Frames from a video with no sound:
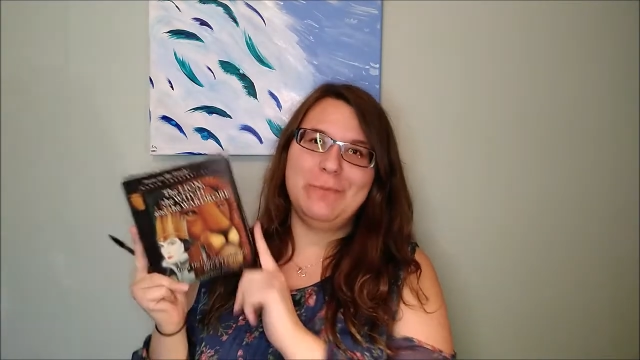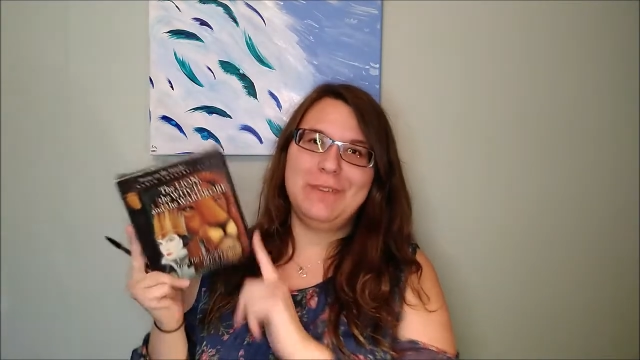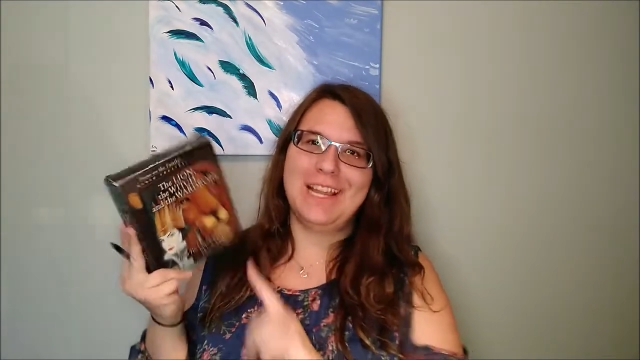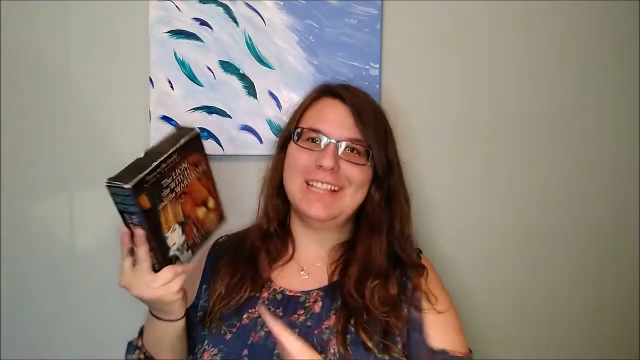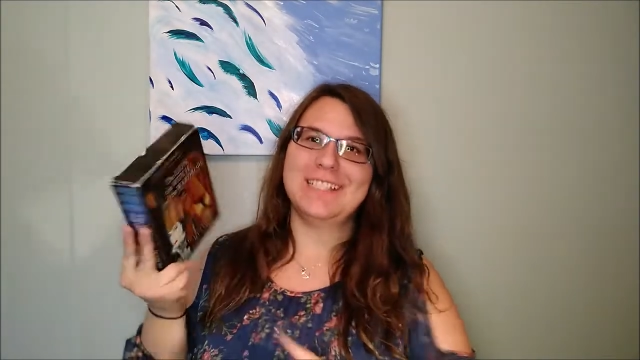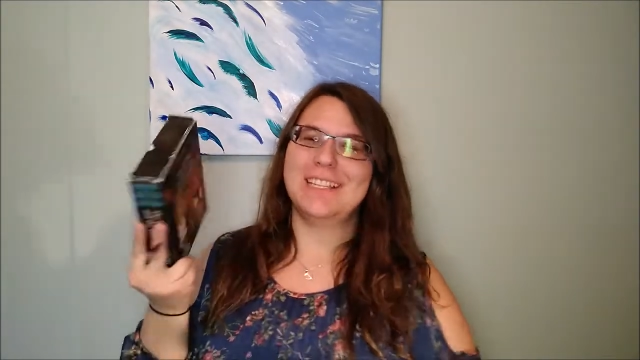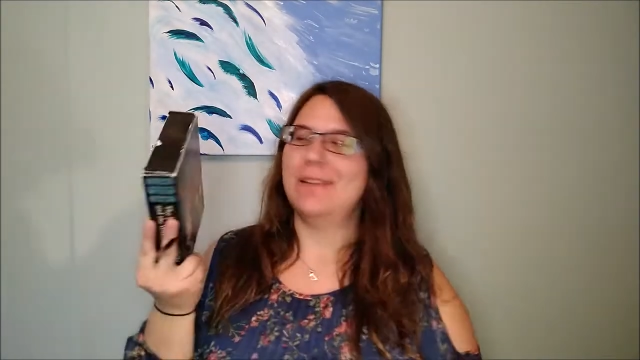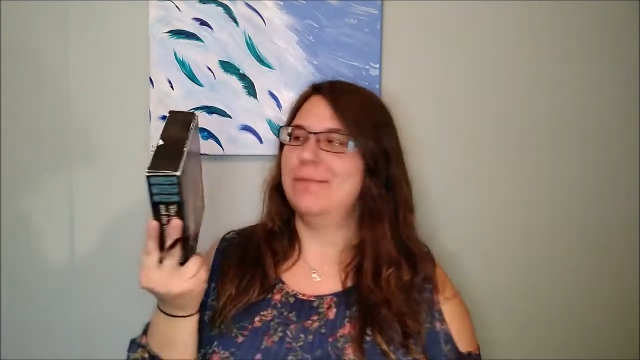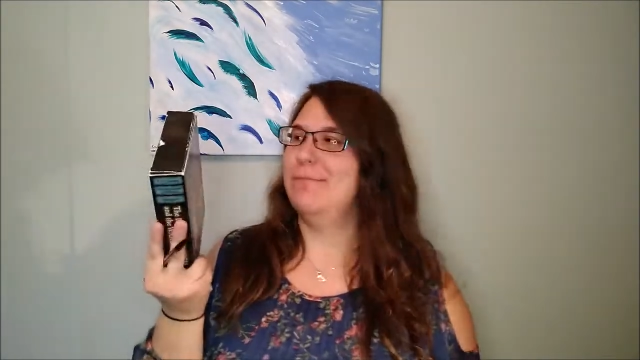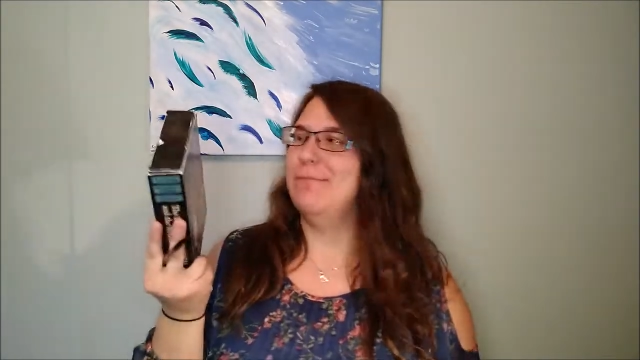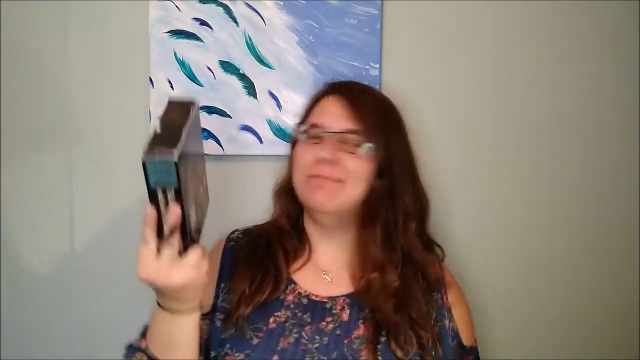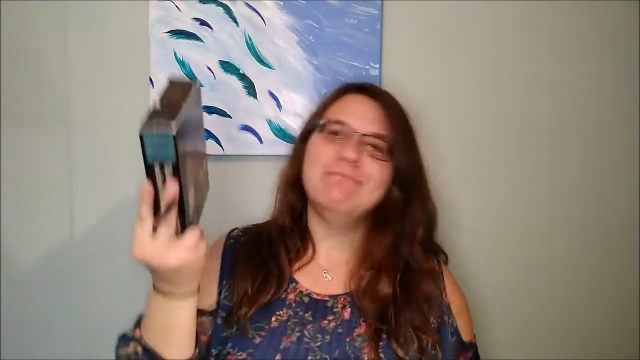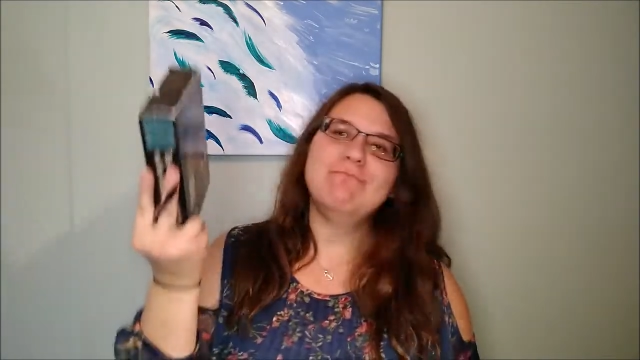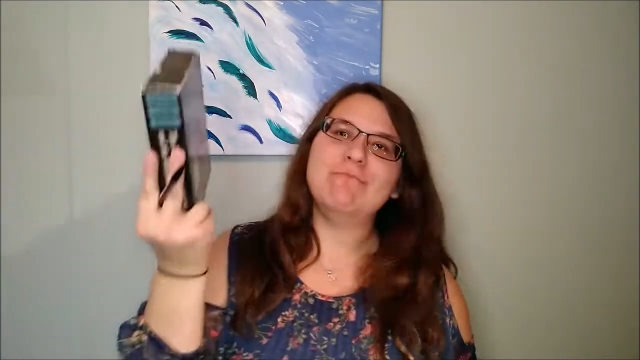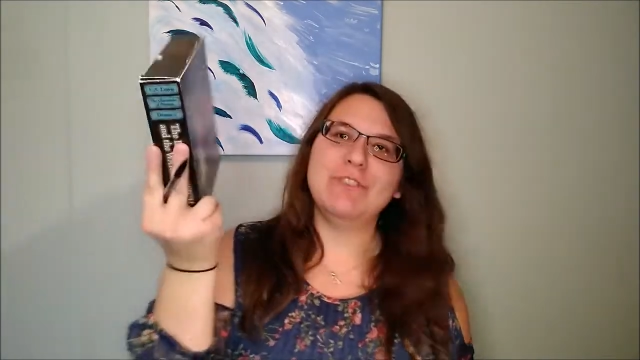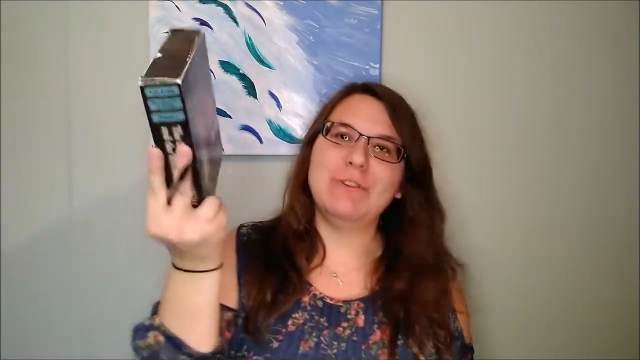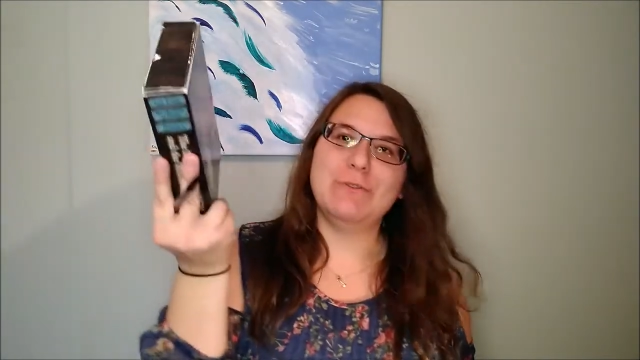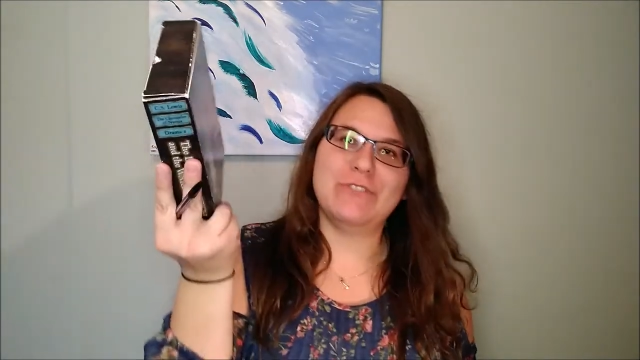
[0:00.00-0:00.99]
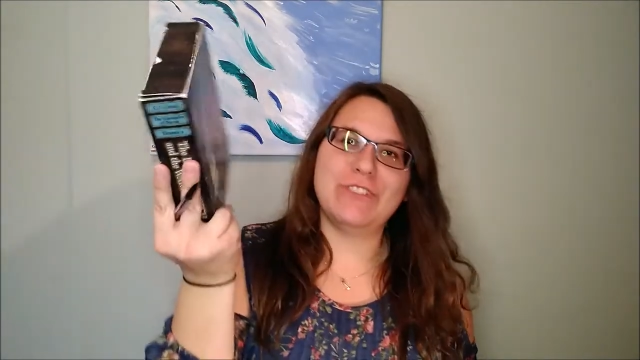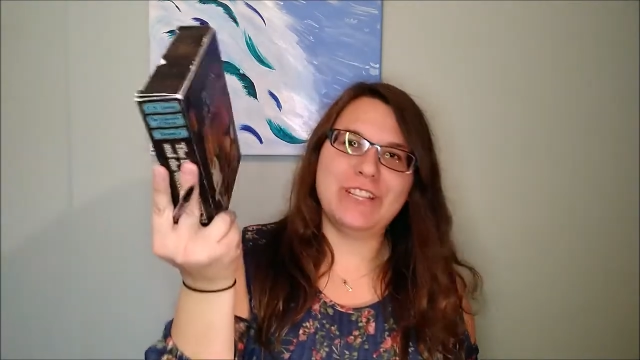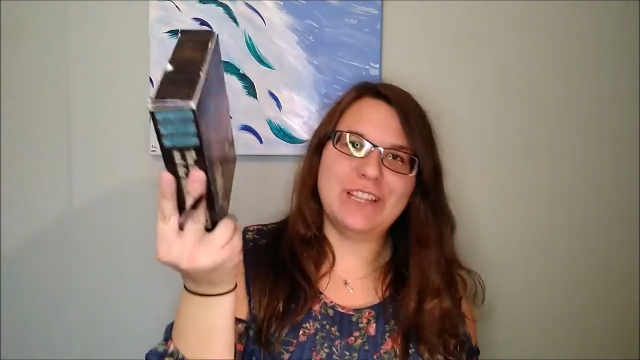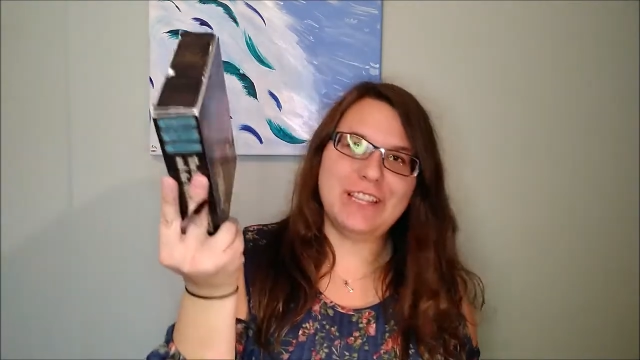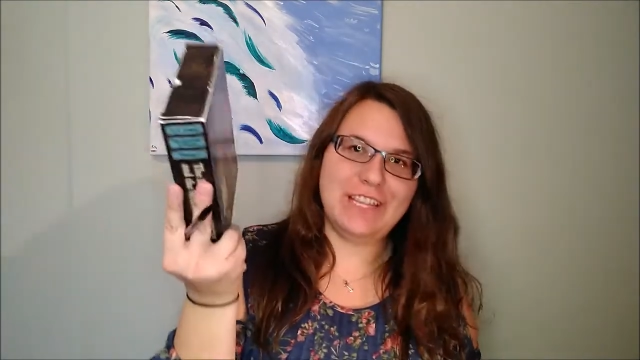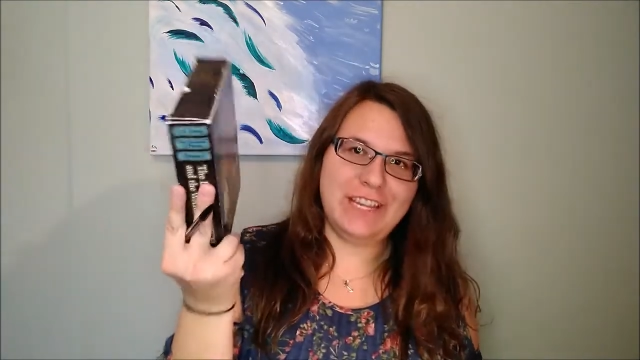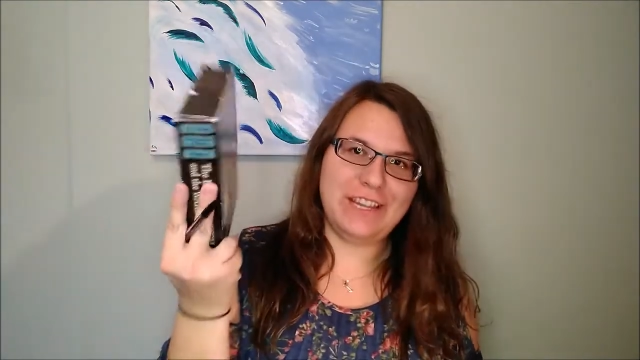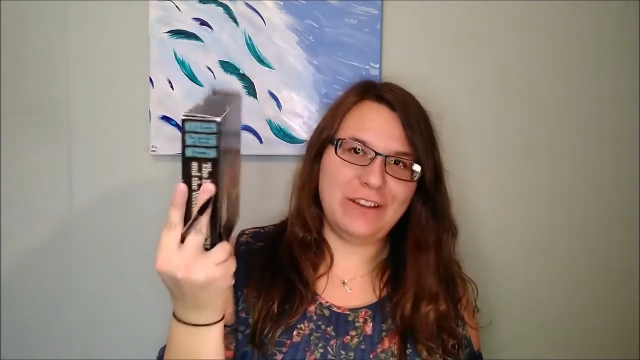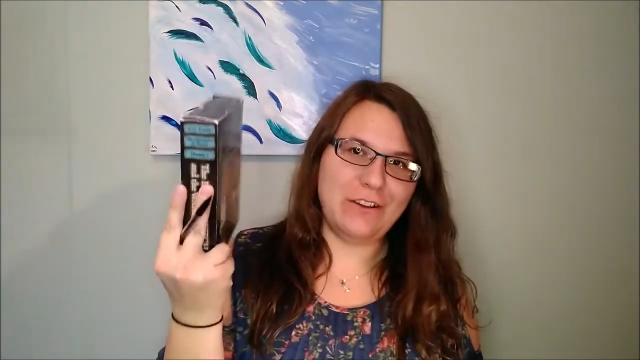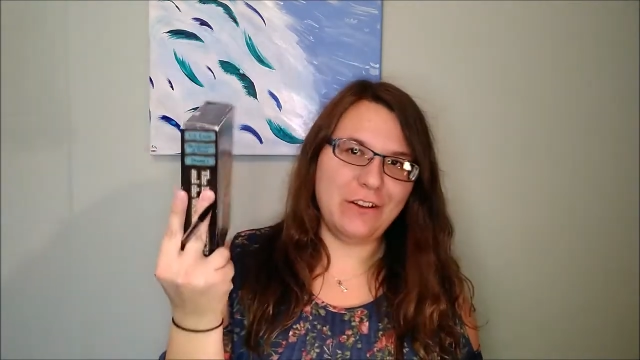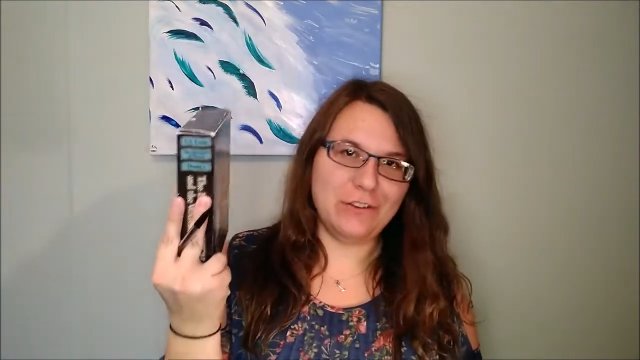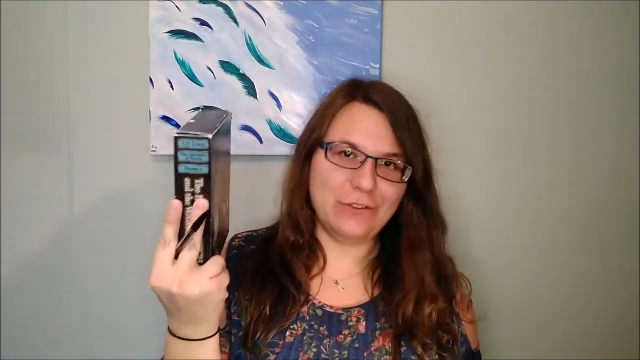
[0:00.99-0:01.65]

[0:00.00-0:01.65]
Yes, I'm using the